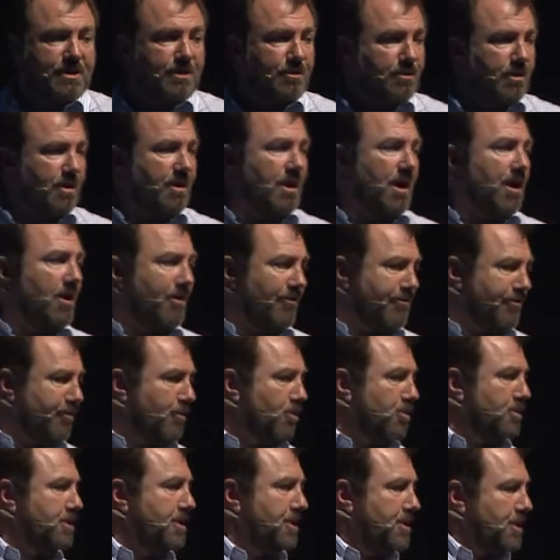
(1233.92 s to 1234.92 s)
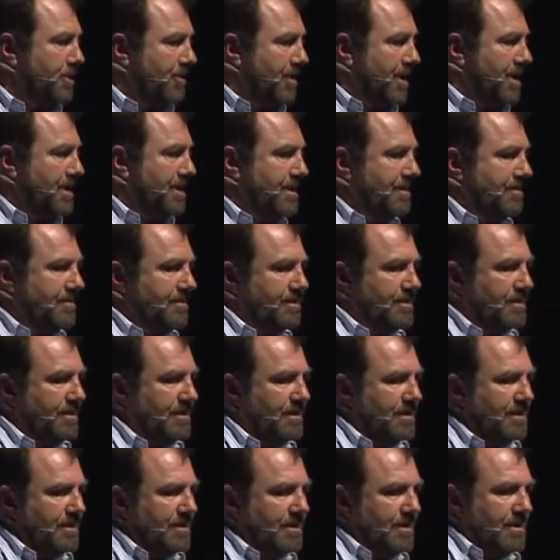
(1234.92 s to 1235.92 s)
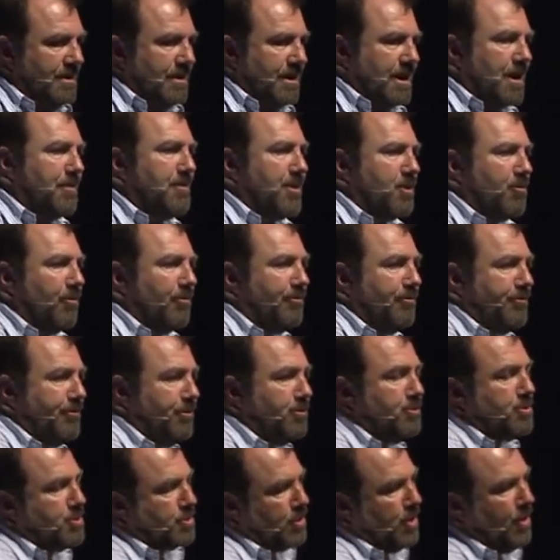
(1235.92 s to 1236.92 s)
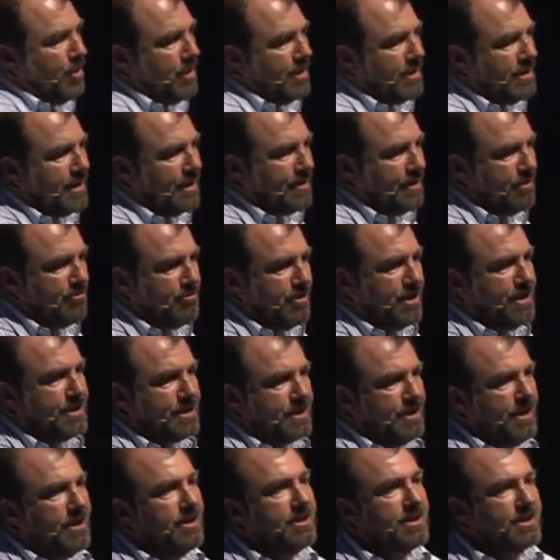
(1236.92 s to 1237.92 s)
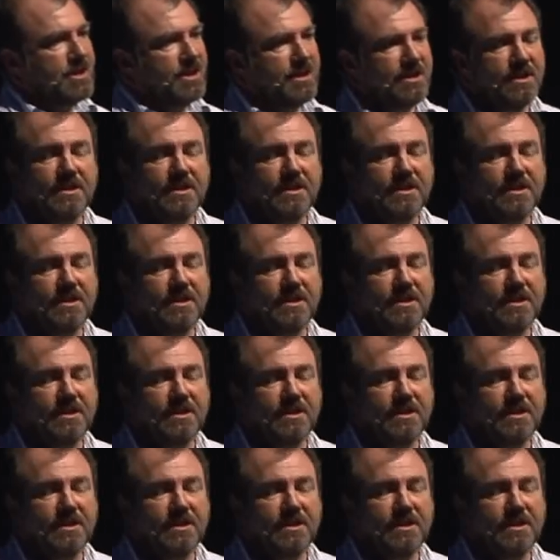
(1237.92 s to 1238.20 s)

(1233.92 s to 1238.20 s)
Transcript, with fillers: could afford to do it. A company called Futron had done the research.